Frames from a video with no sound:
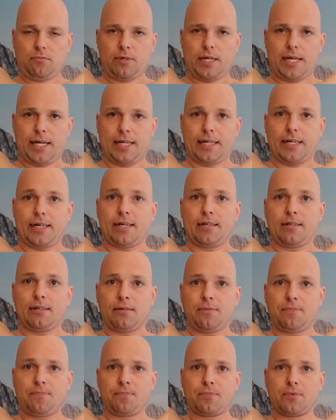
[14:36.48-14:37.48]
And
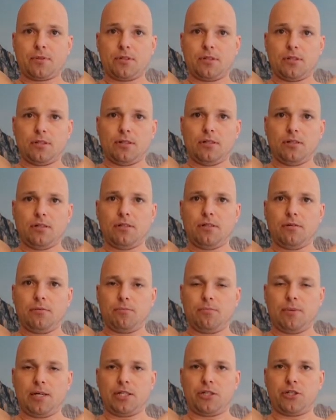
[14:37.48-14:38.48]
again,
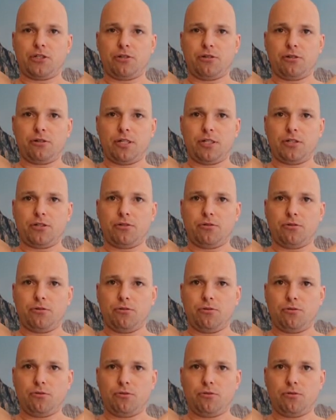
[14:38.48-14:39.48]
make sure that
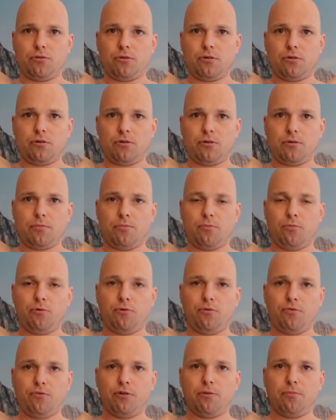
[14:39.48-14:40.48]
you
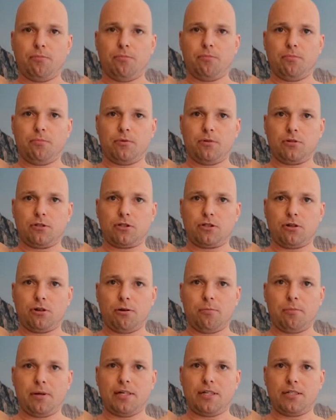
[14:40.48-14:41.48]
move your
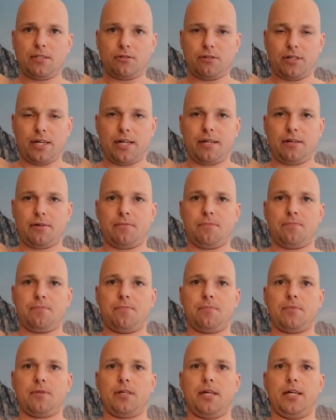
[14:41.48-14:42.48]
shoulder blades together
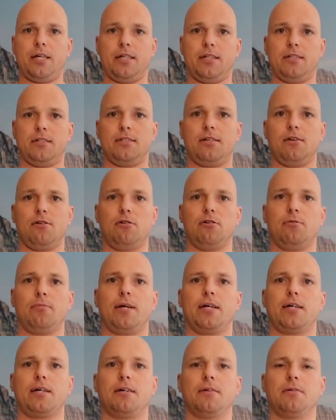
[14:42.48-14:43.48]
and then slowly
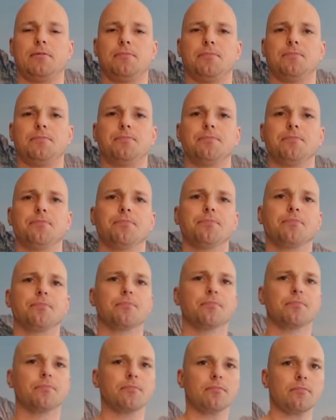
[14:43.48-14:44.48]
back.
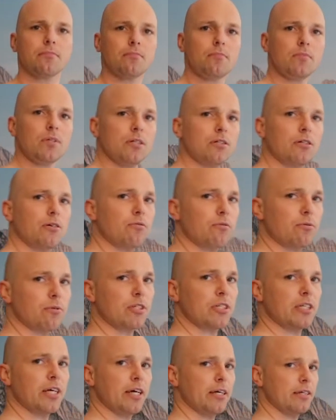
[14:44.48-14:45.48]
So from the
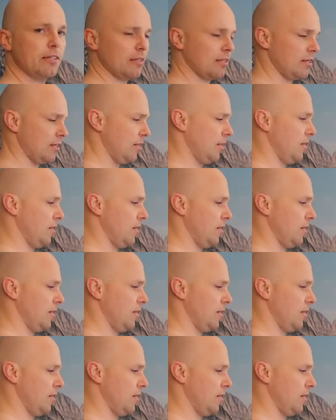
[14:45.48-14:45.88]
side,